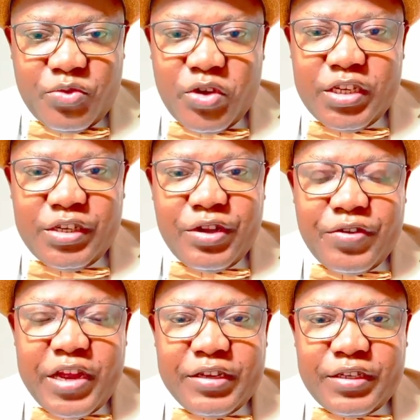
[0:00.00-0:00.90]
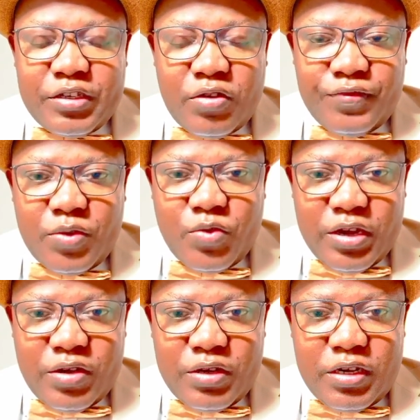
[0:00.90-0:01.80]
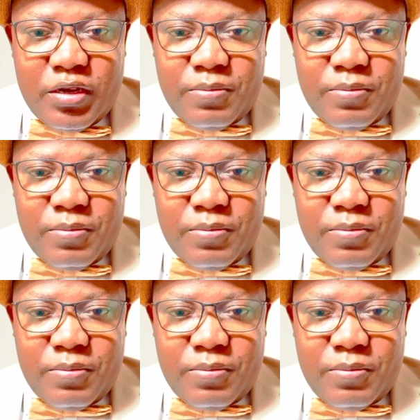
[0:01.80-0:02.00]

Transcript: in which the rest of the world,